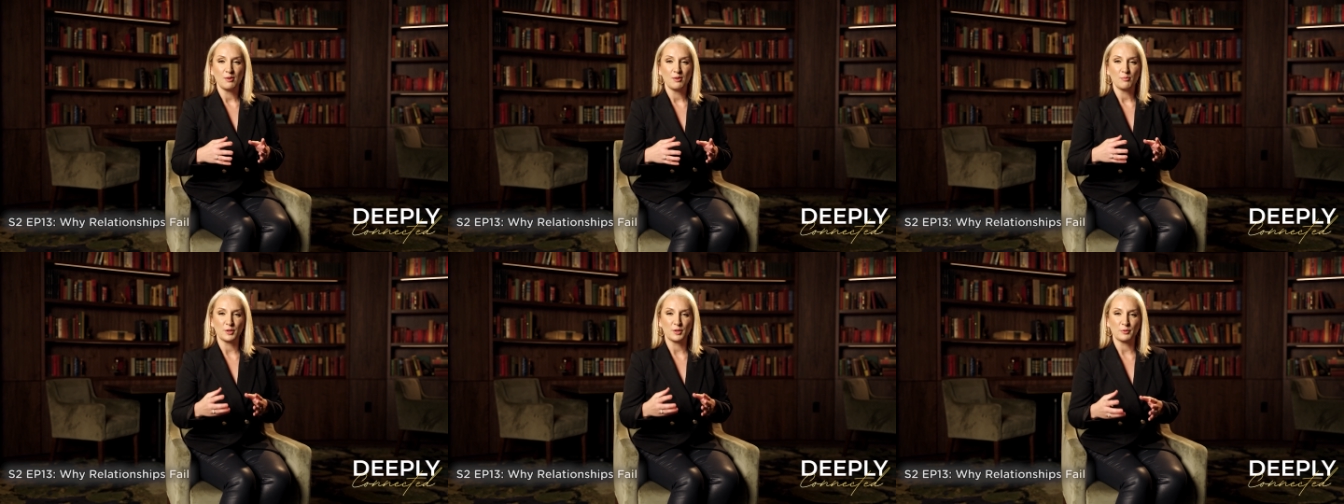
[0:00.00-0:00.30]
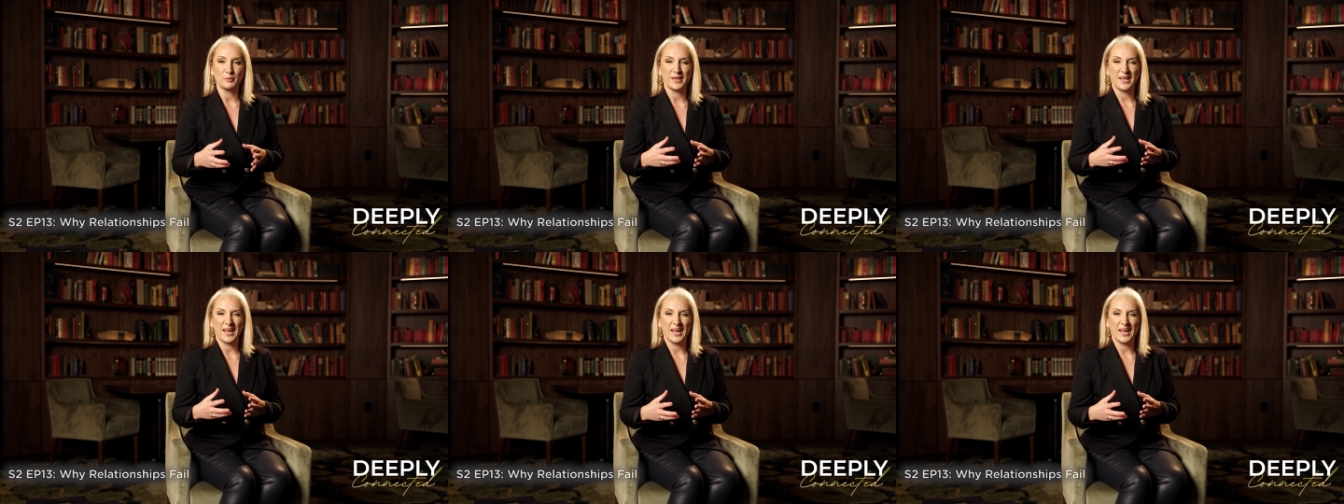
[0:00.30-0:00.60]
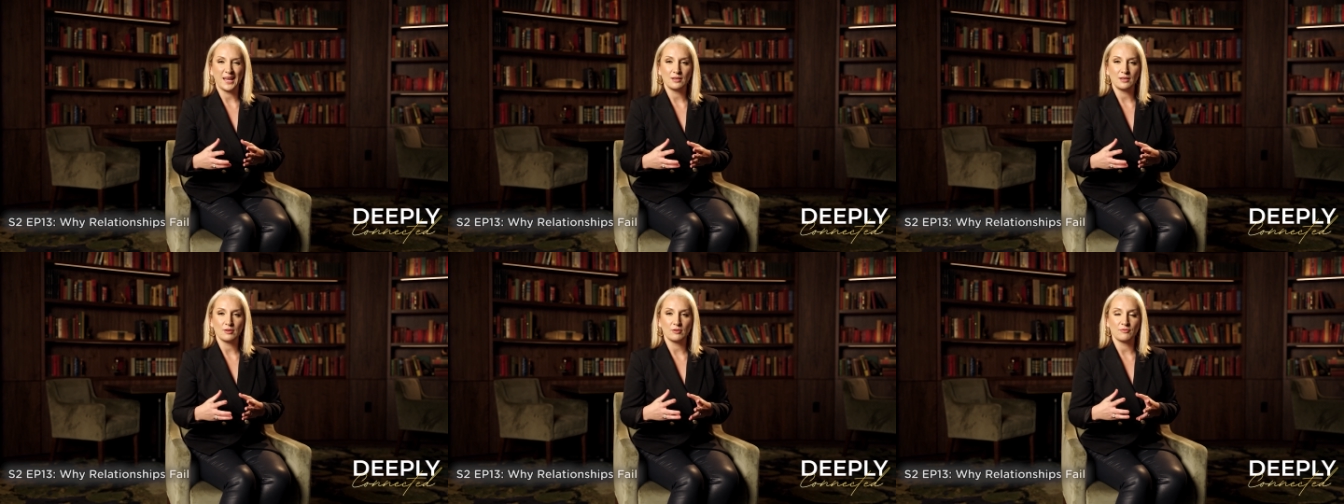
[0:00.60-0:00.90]
But we
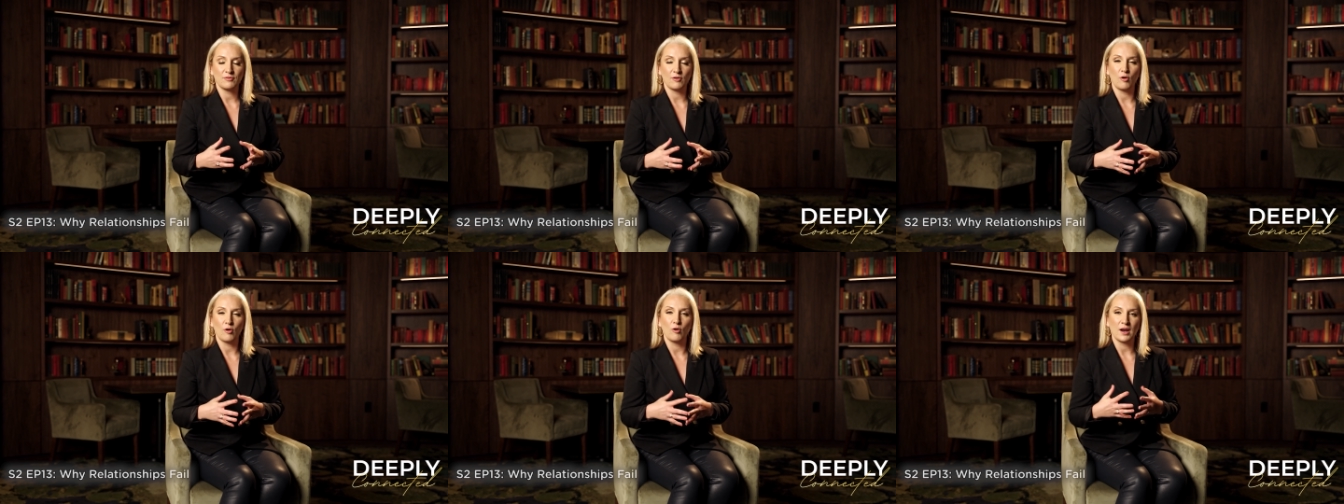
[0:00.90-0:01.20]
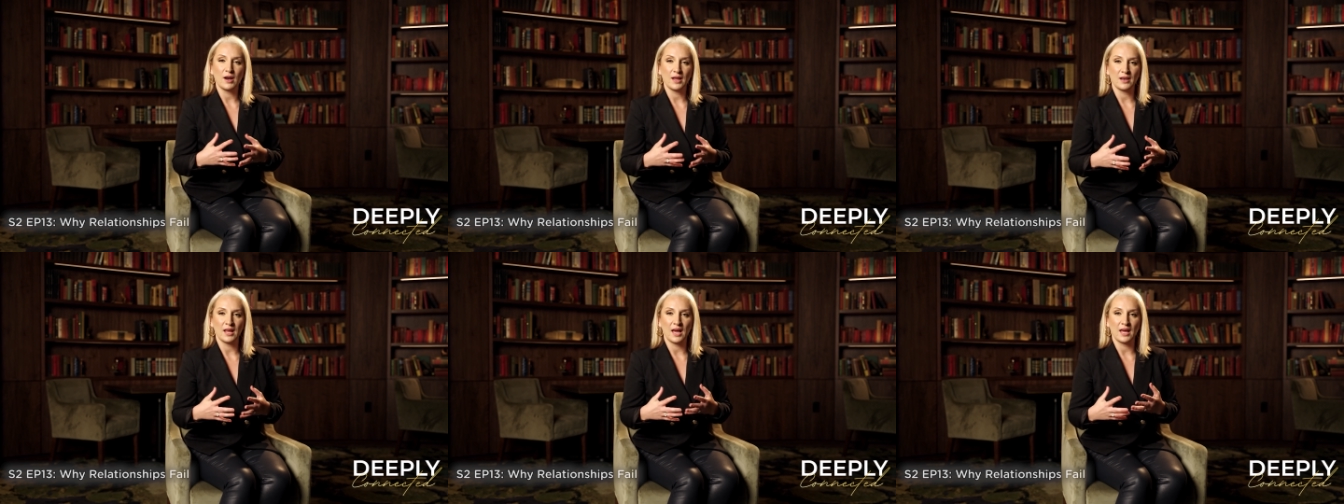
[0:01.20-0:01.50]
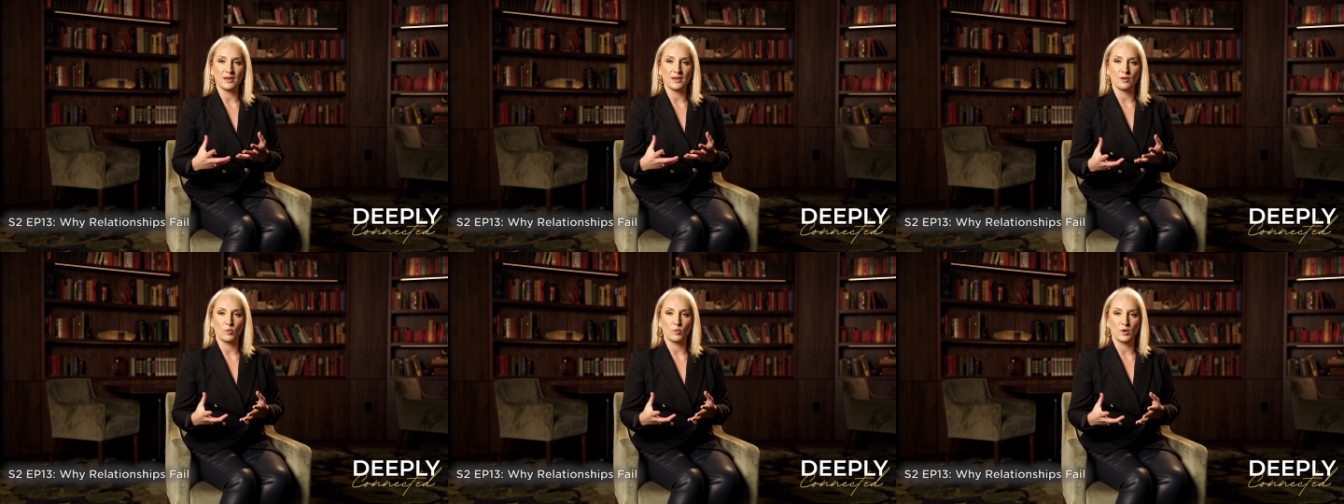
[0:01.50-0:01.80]
kind of are
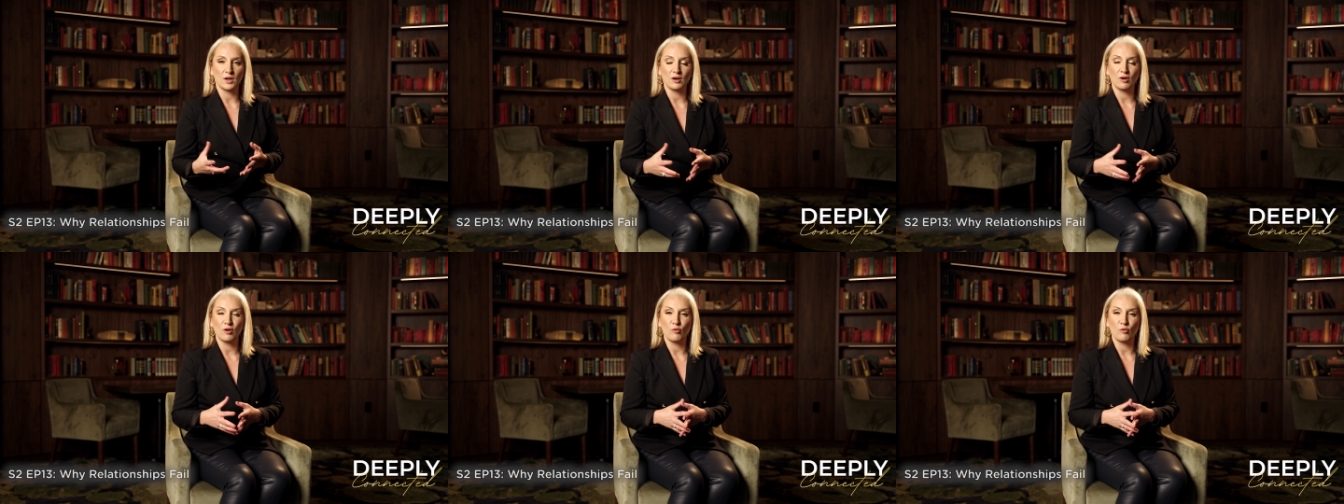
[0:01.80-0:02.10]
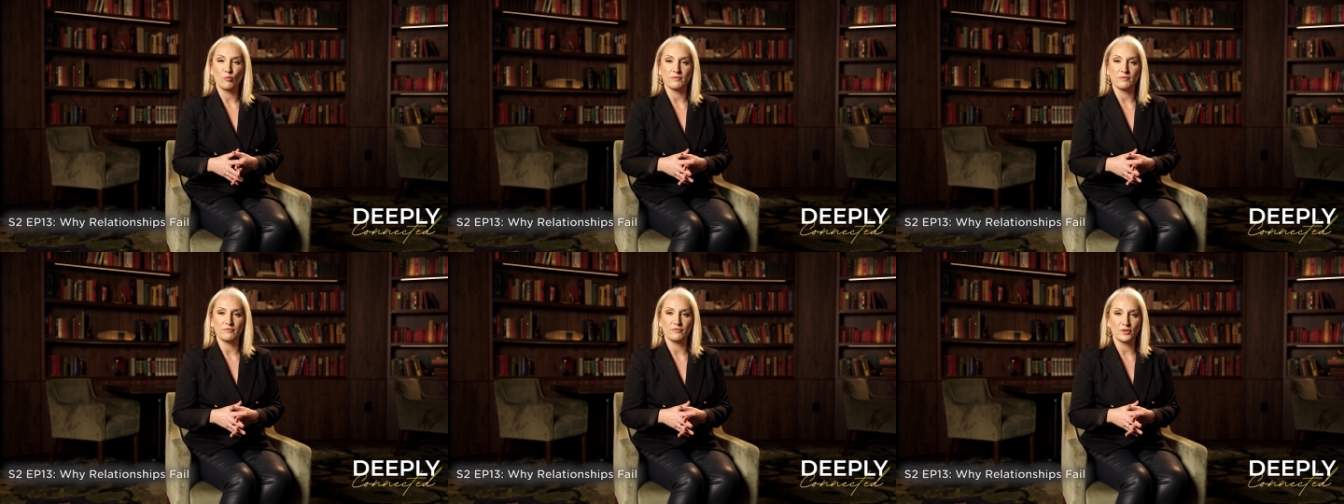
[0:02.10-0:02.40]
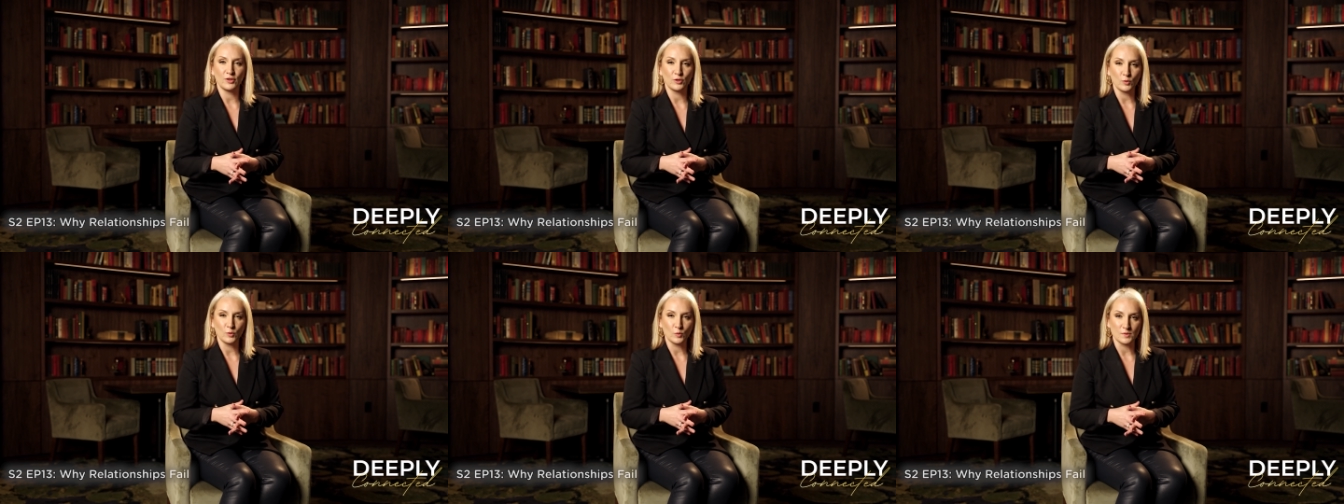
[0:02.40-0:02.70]
unaware or
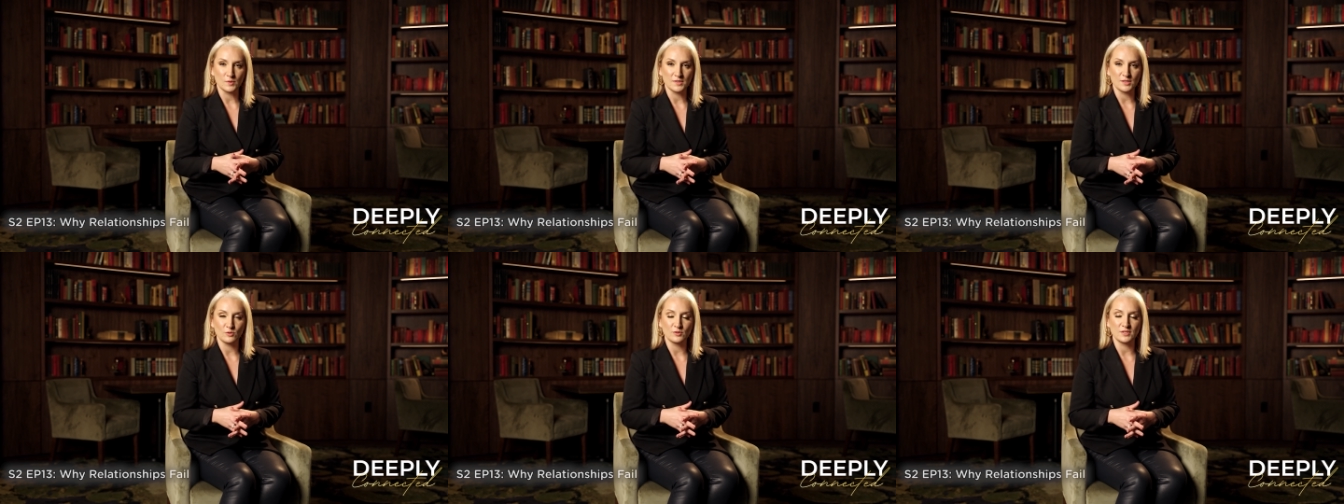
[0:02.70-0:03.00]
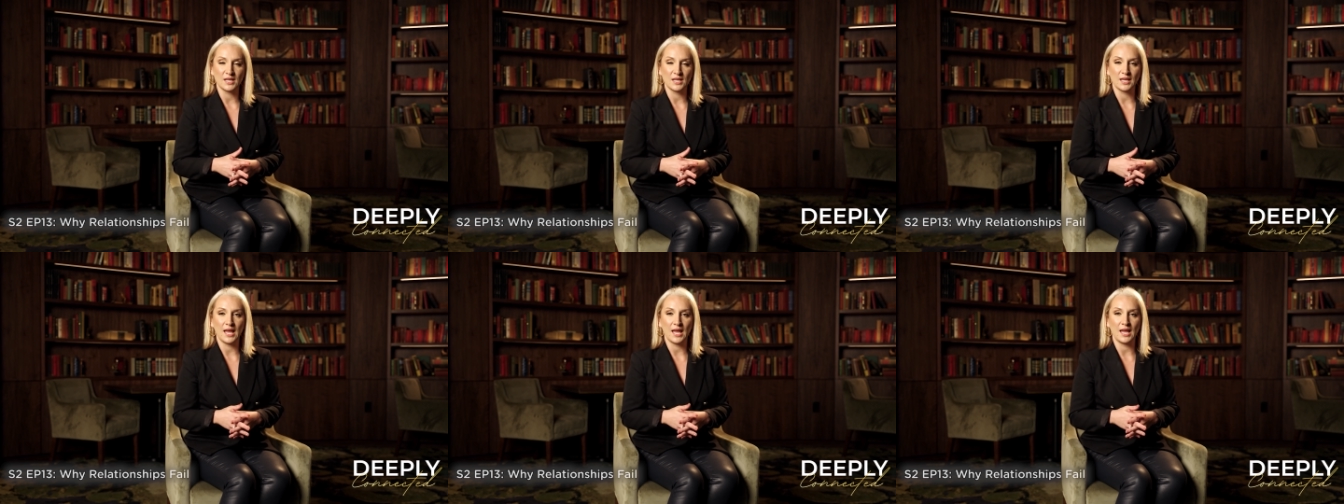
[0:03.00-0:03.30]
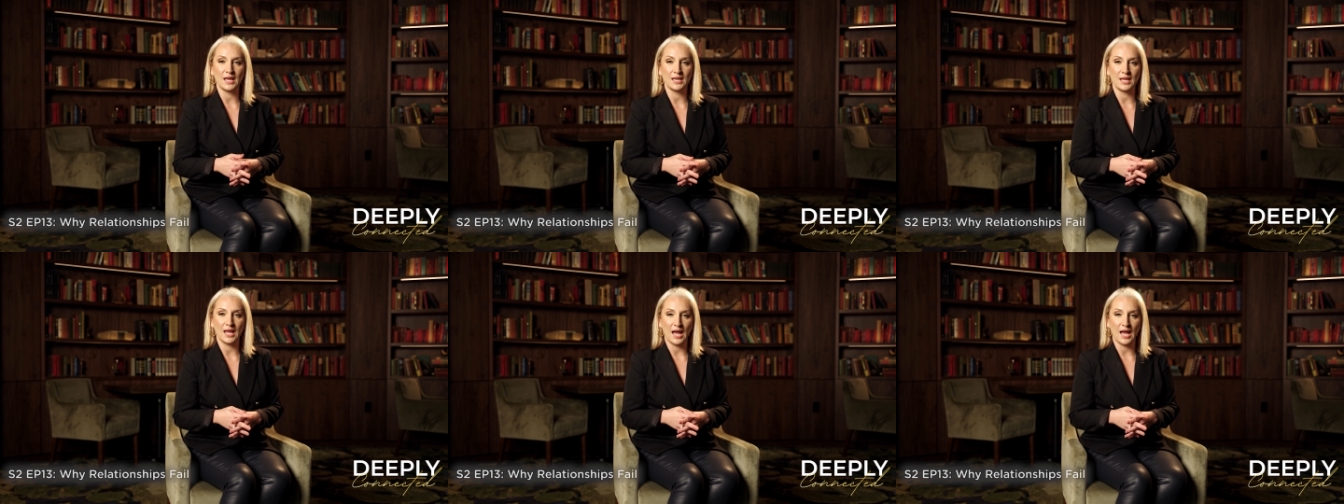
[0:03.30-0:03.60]
refuse to take any